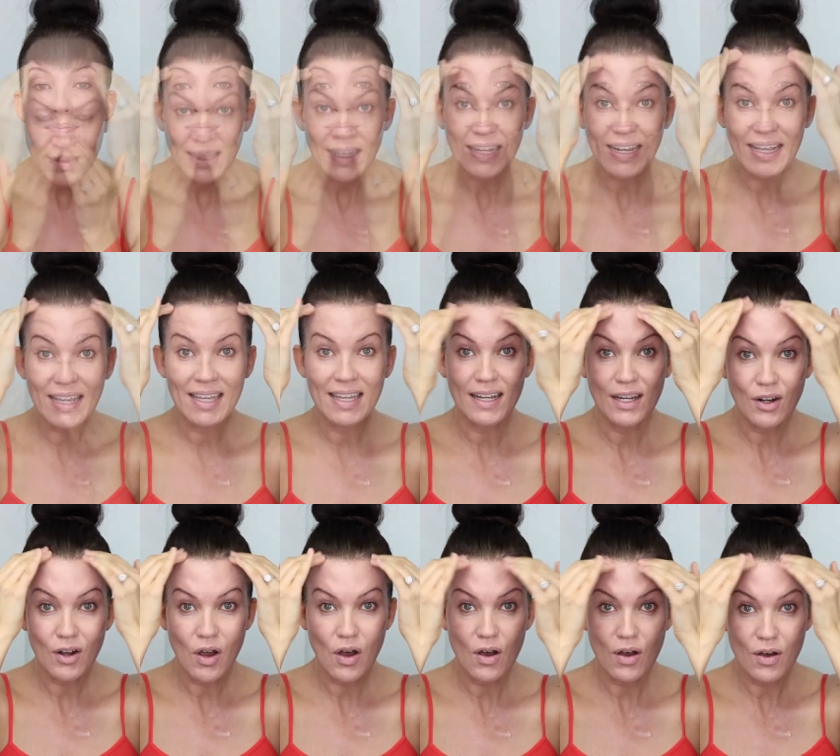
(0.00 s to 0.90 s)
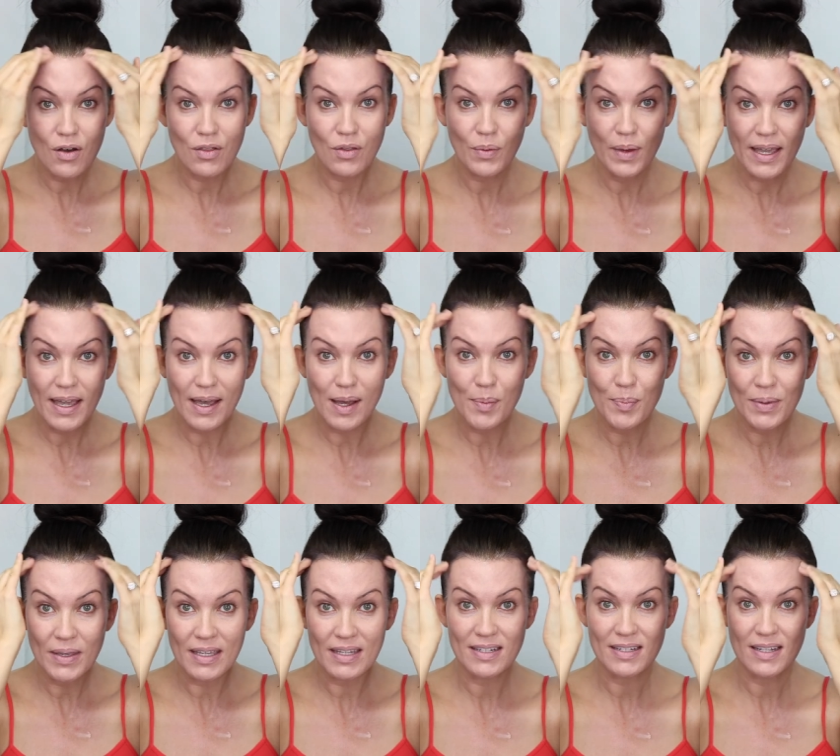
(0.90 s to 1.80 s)
and I get it all the way
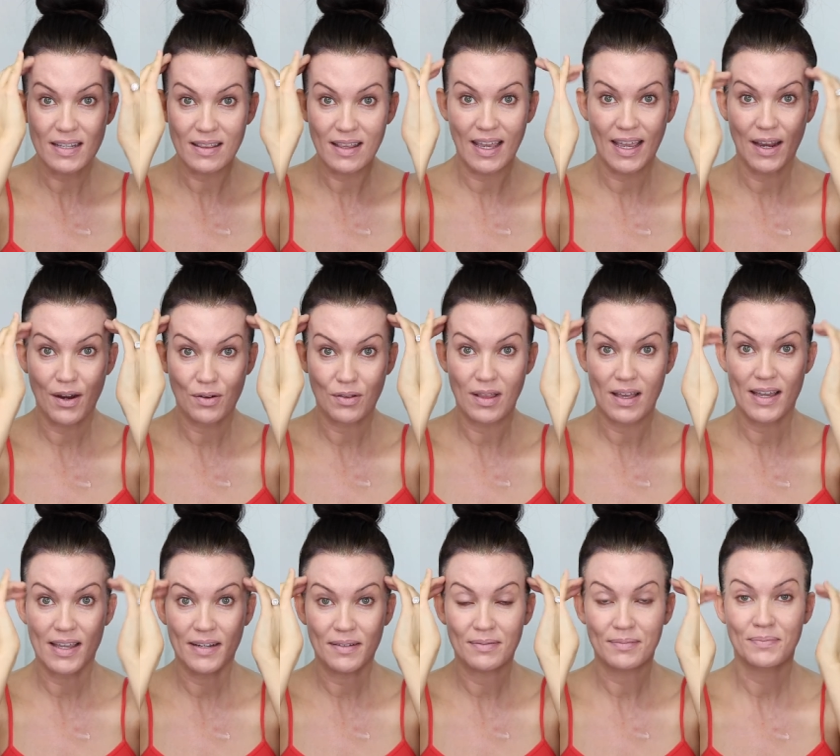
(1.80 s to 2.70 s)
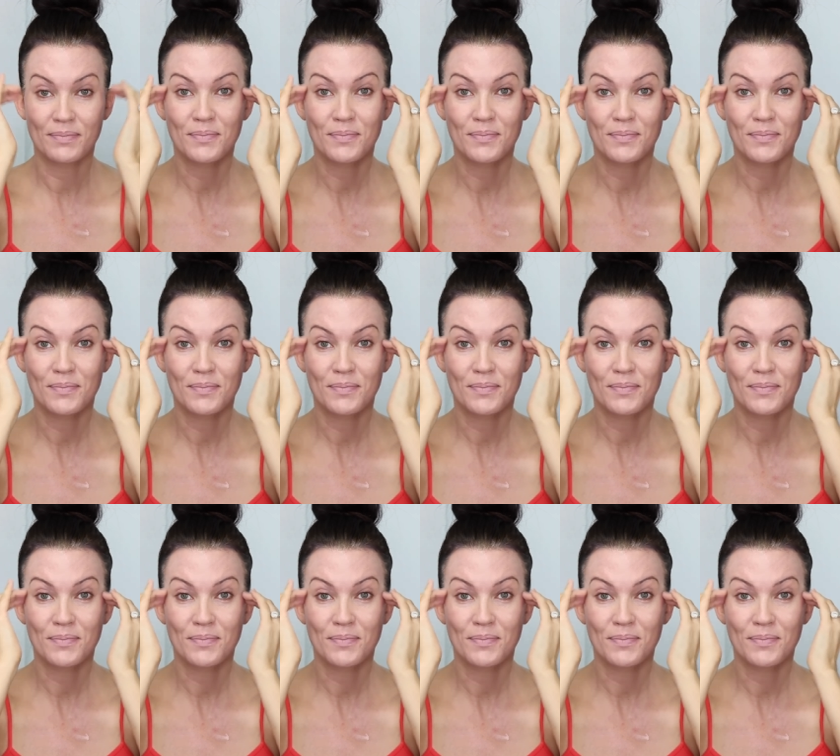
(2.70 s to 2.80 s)
up into the hairline.